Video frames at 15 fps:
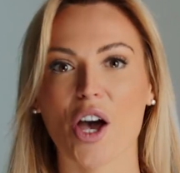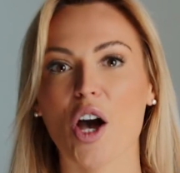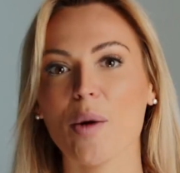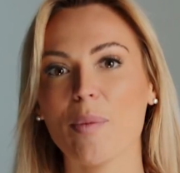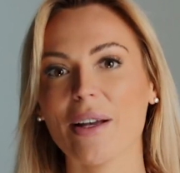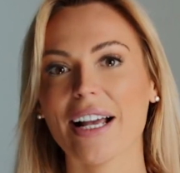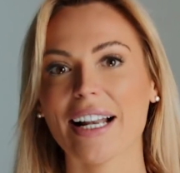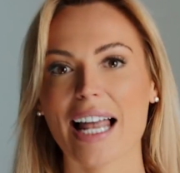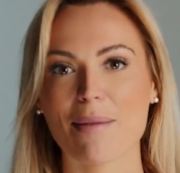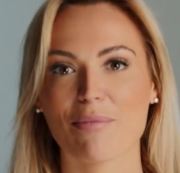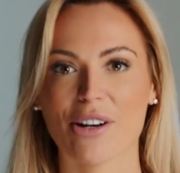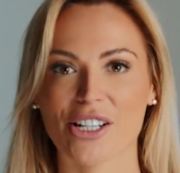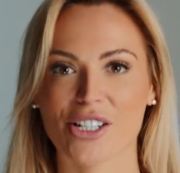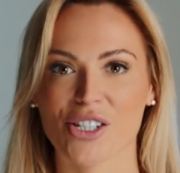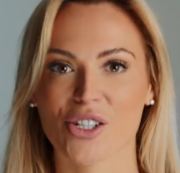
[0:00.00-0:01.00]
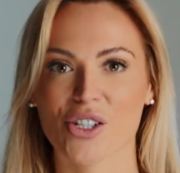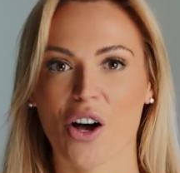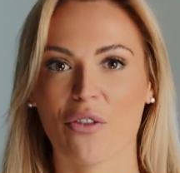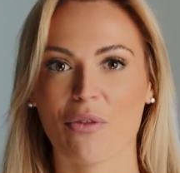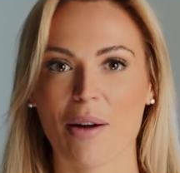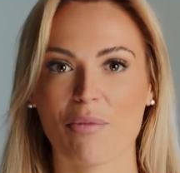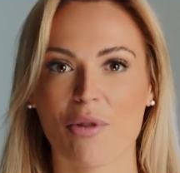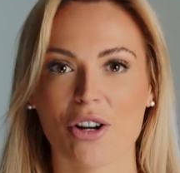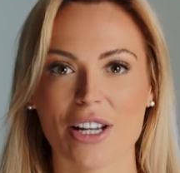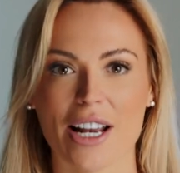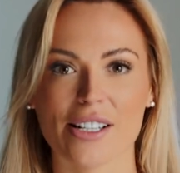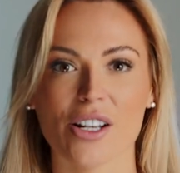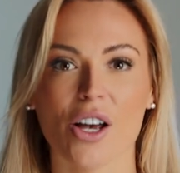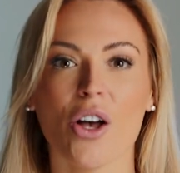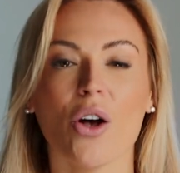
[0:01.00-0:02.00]
open collaboration software
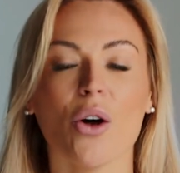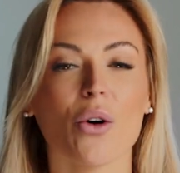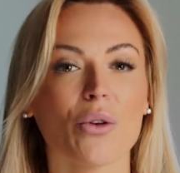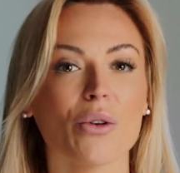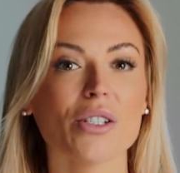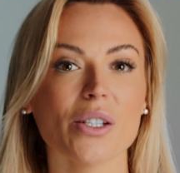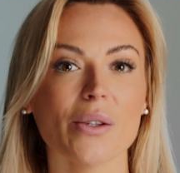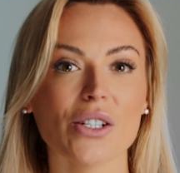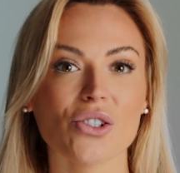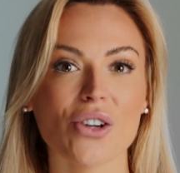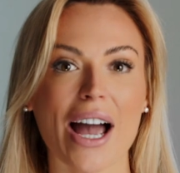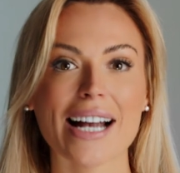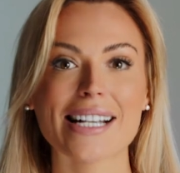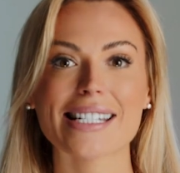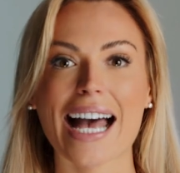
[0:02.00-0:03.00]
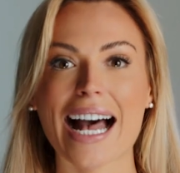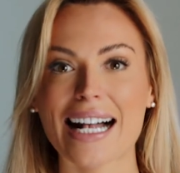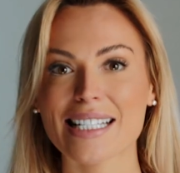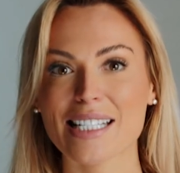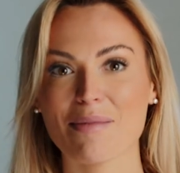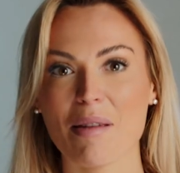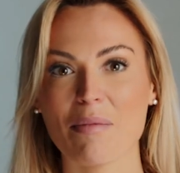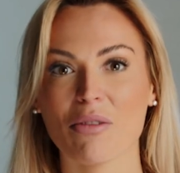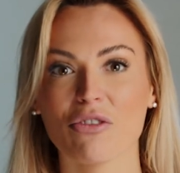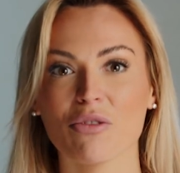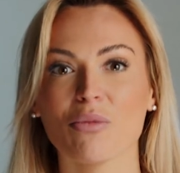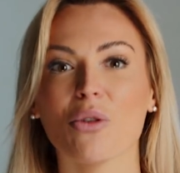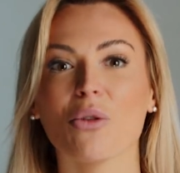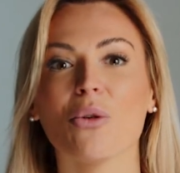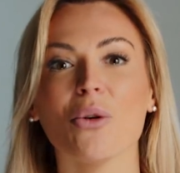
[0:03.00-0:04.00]
projects also attract talented people
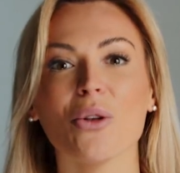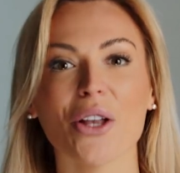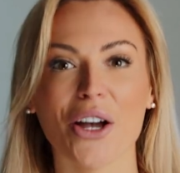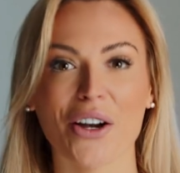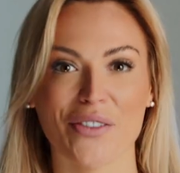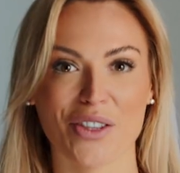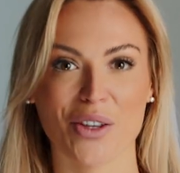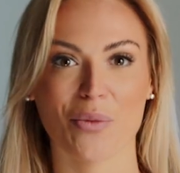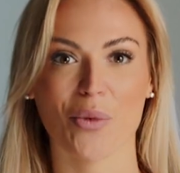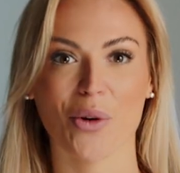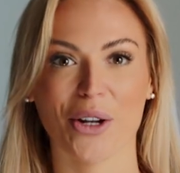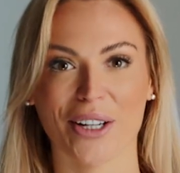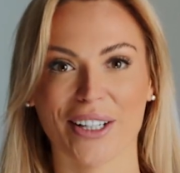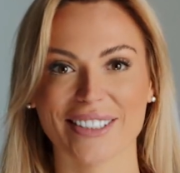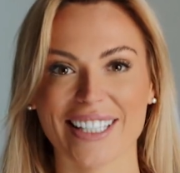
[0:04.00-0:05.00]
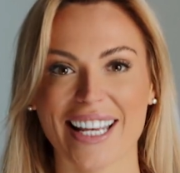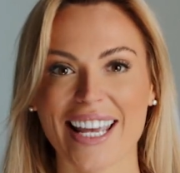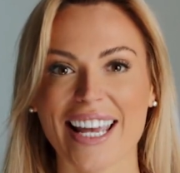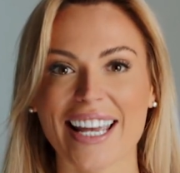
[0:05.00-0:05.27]
from all over the world,